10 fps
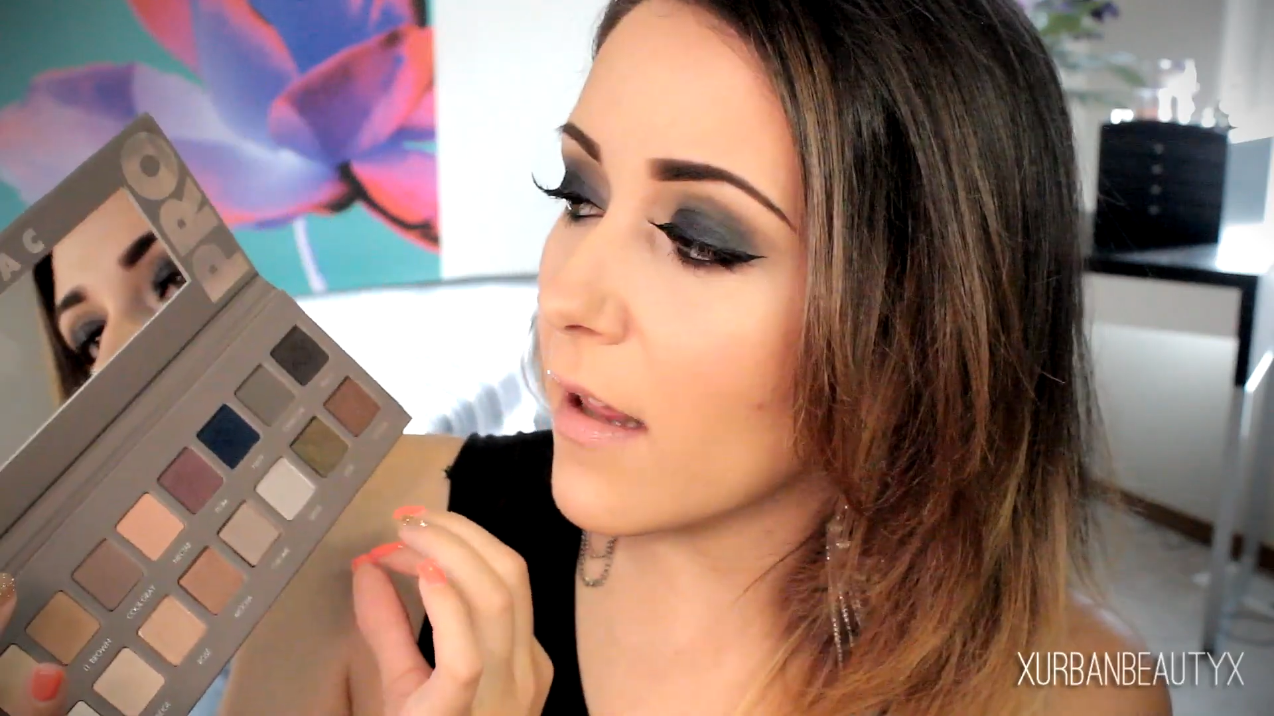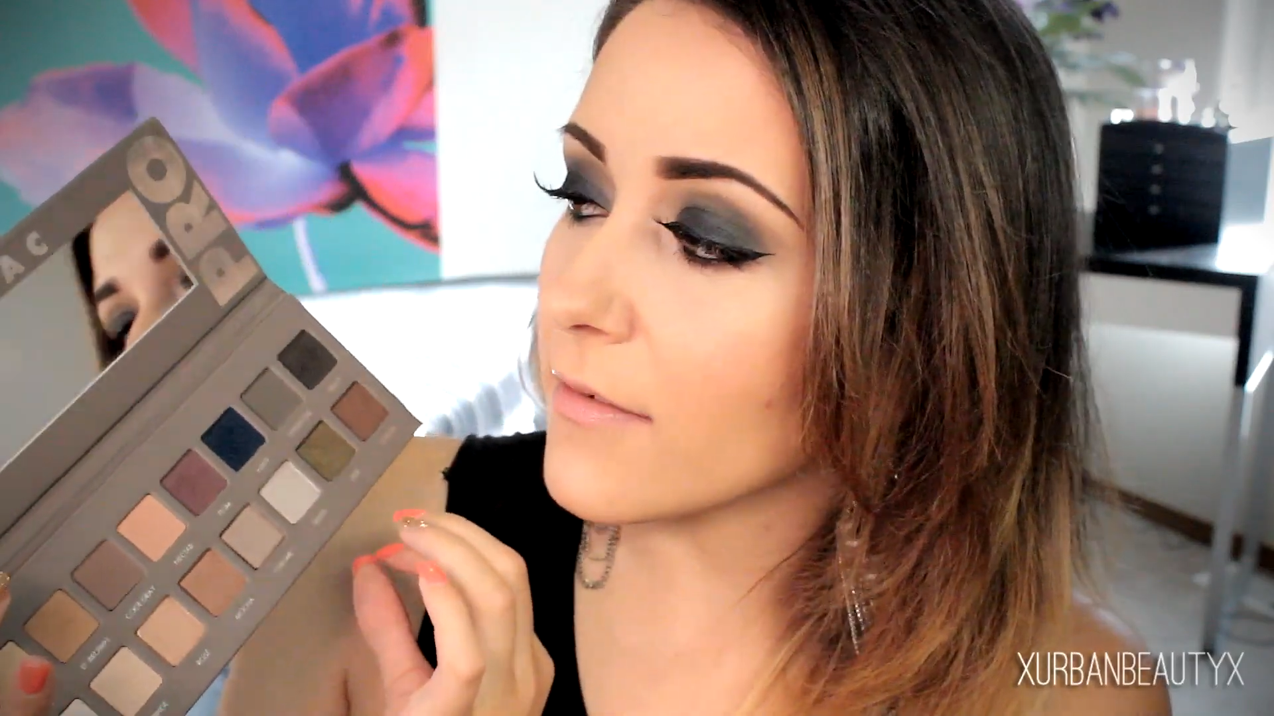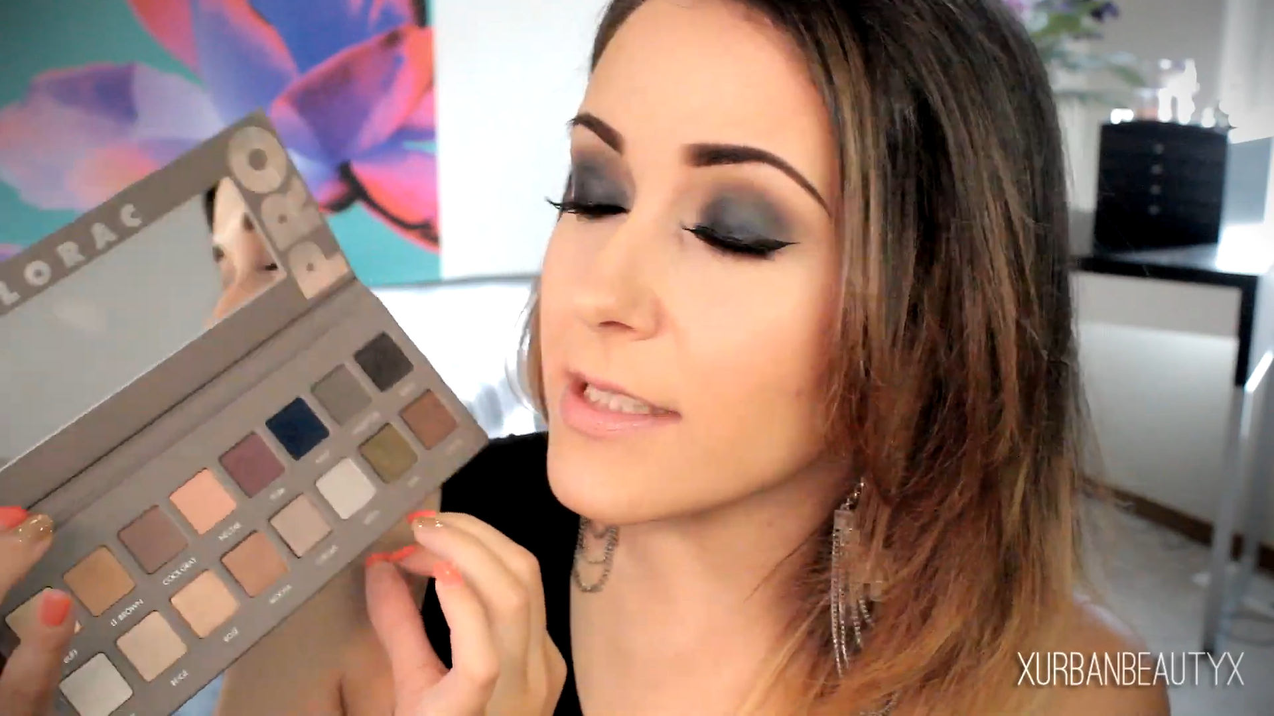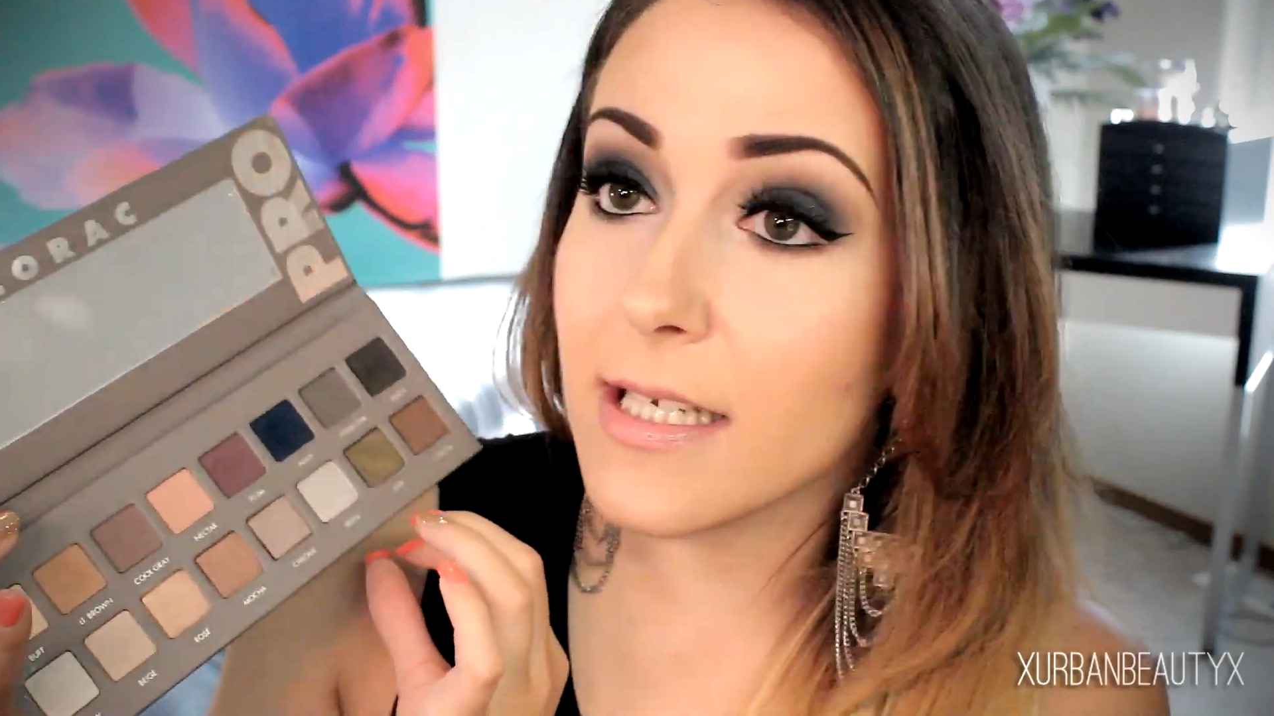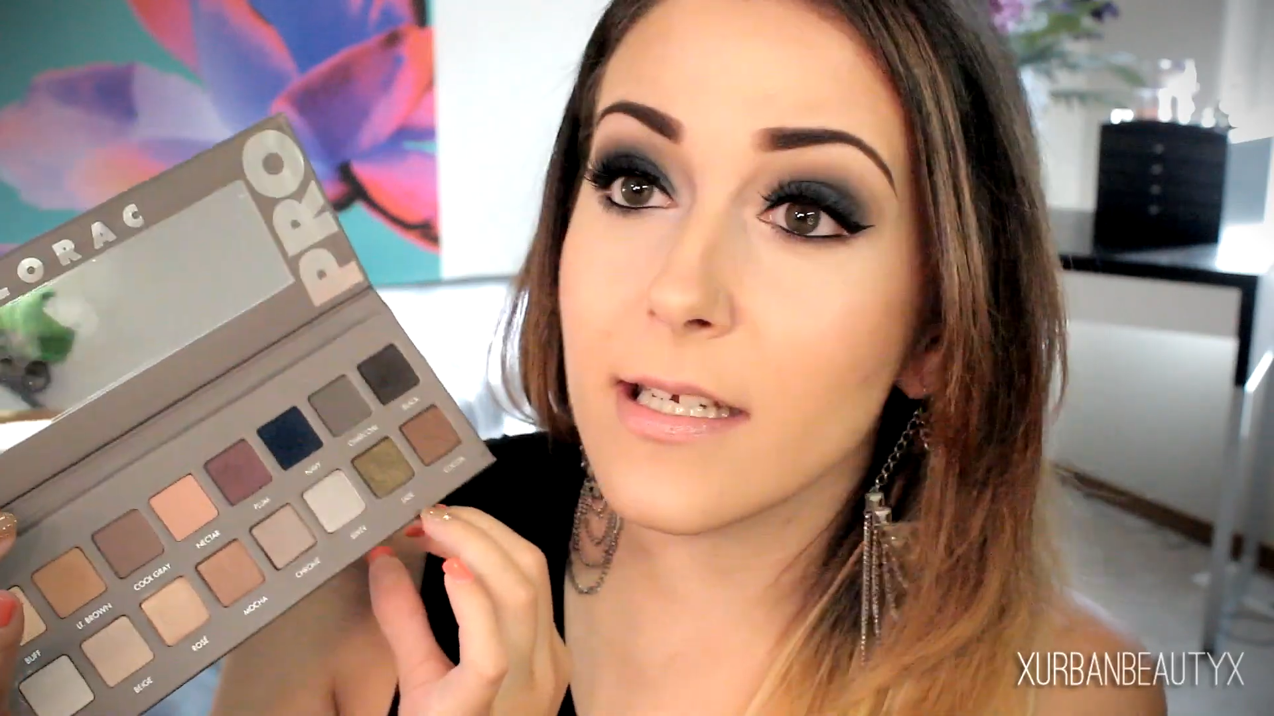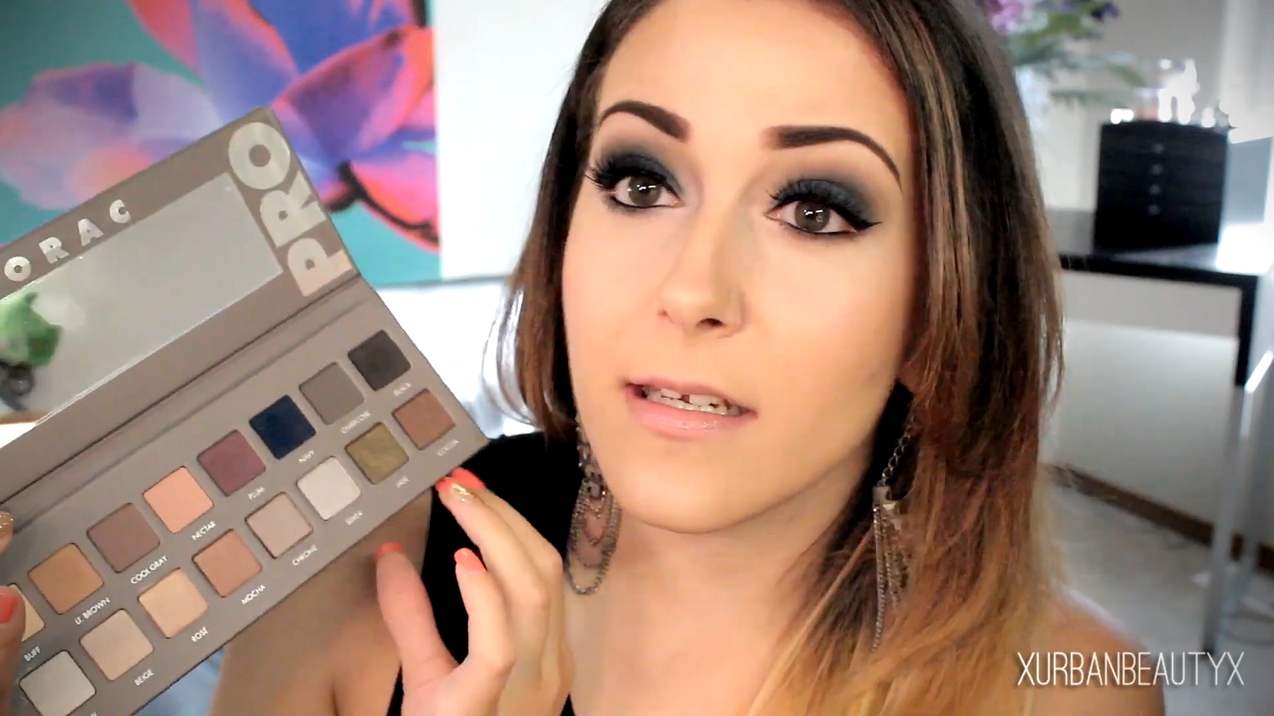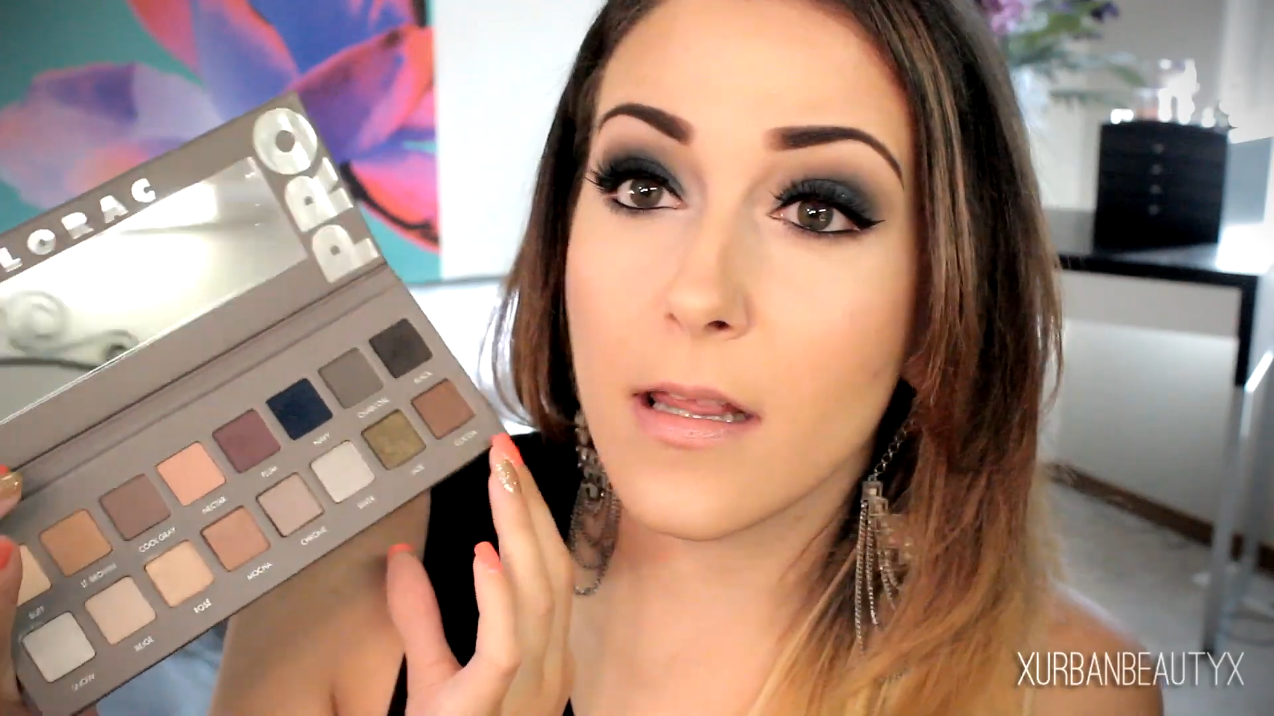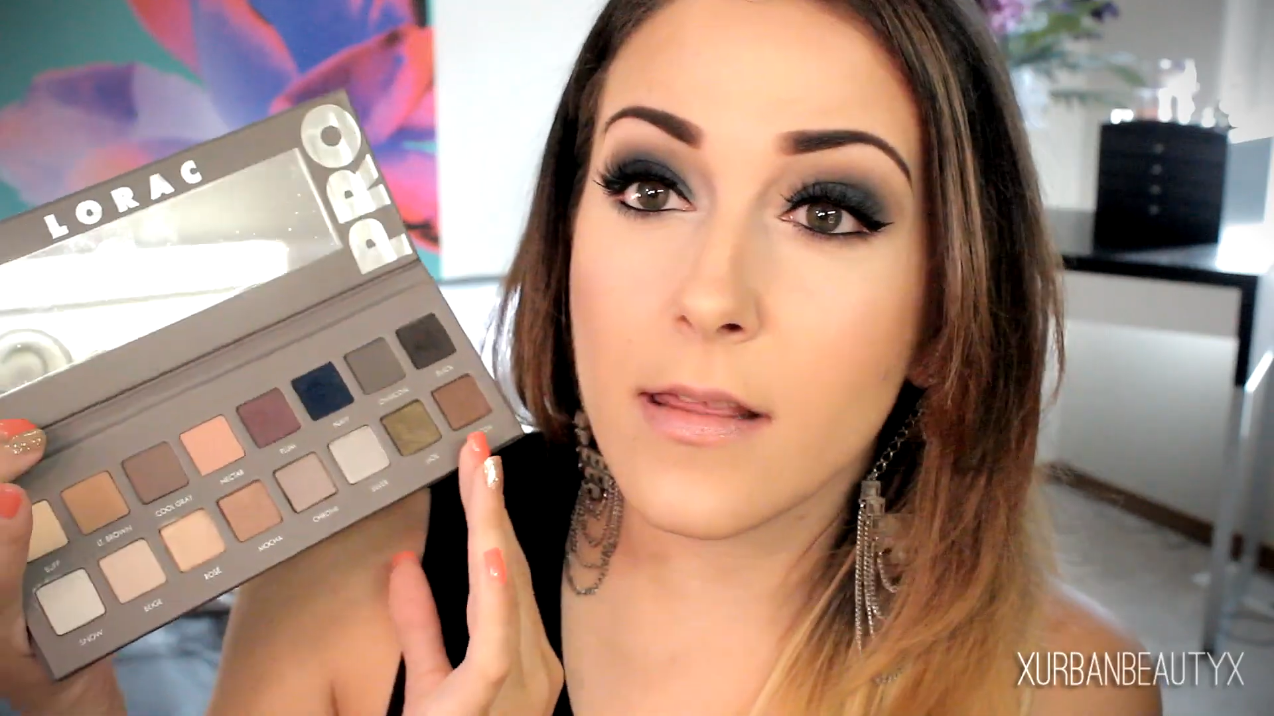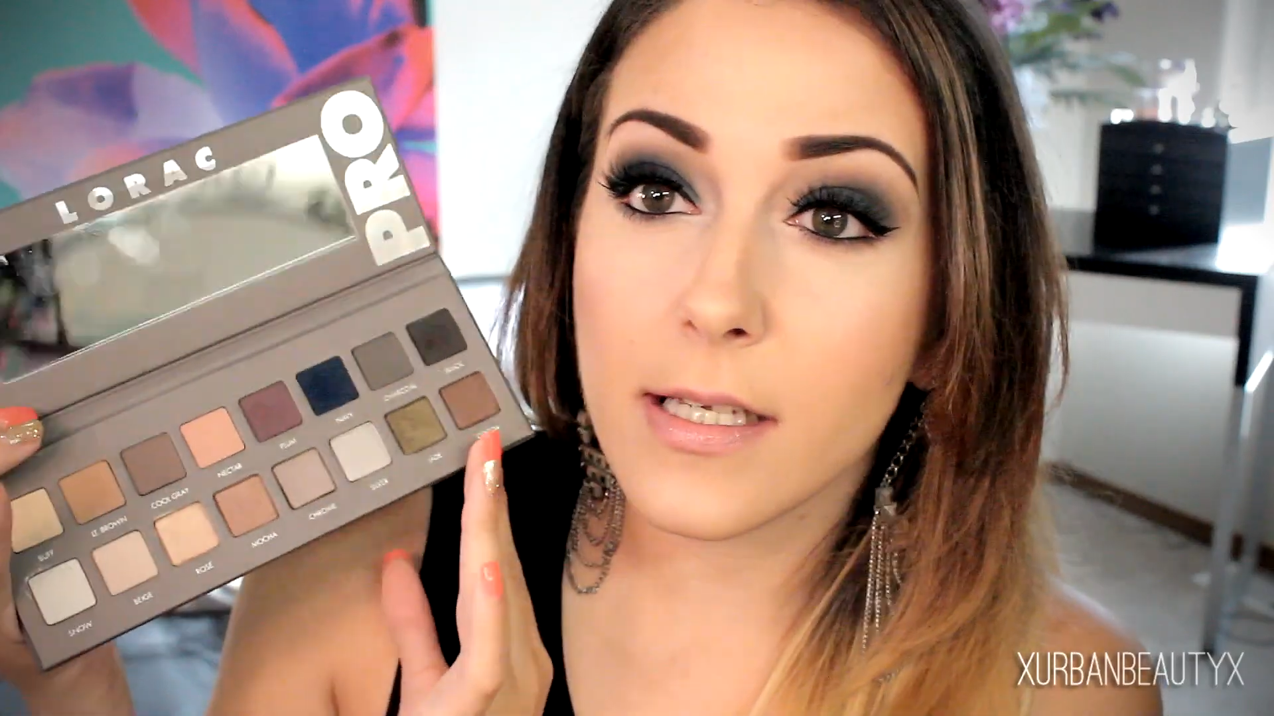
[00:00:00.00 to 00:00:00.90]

colors in